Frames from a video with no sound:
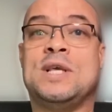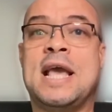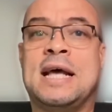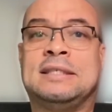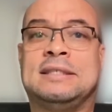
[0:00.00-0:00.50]

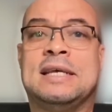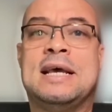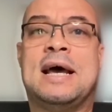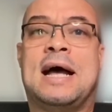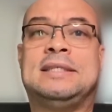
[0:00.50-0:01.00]
Yes,
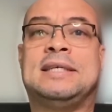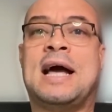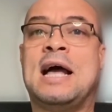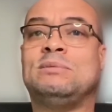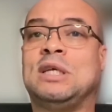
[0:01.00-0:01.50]
at
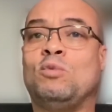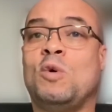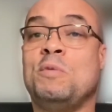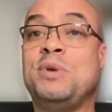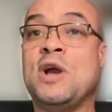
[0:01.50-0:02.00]
times it
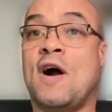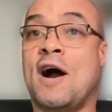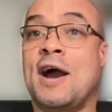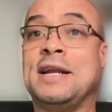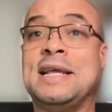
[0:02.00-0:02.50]
will be
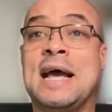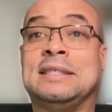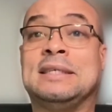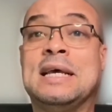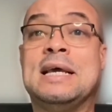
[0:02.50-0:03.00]
hard.
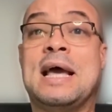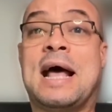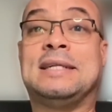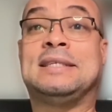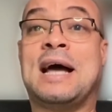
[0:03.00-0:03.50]
Yes,
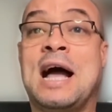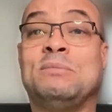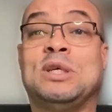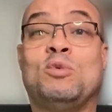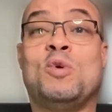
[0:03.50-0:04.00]
at
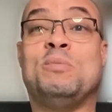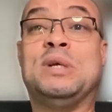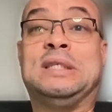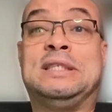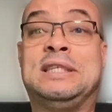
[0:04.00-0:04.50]
times it will
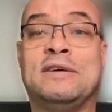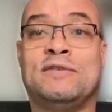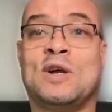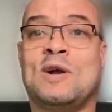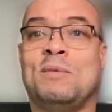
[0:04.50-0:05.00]
be
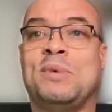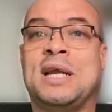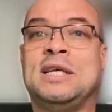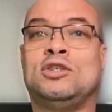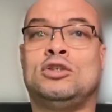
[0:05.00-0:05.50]
difficult,
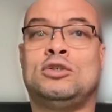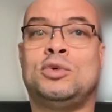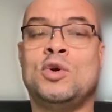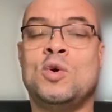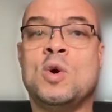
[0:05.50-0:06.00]
but it's
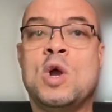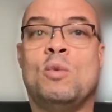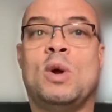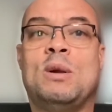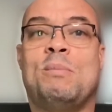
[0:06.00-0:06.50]
true
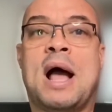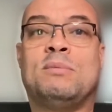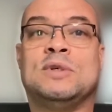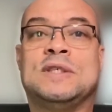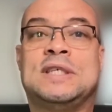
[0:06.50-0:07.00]
when the
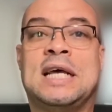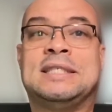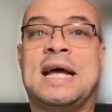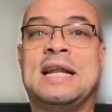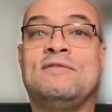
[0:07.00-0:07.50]
Bible
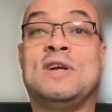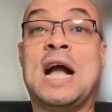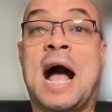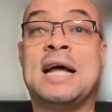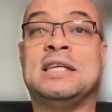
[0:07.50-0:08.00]
says that if
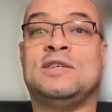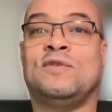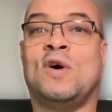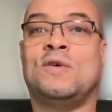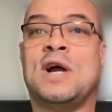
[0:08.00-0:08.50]
God is
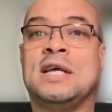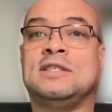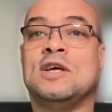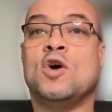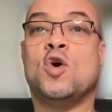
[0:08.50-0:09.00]
for us,